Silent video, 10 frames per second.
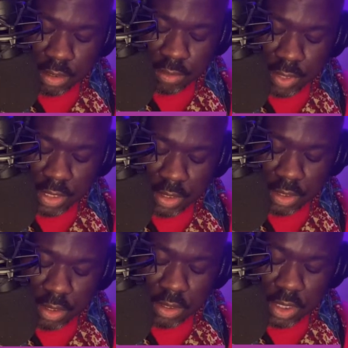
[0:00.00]
skin,
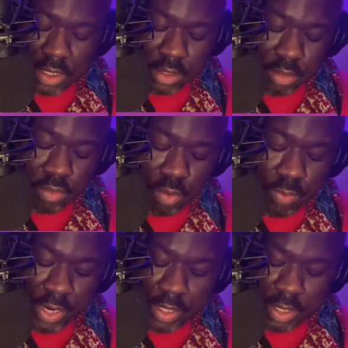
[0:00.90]
her skin to grow
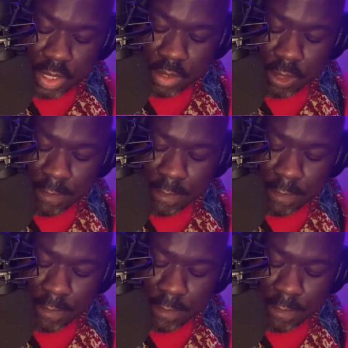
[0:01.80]
wrinkly.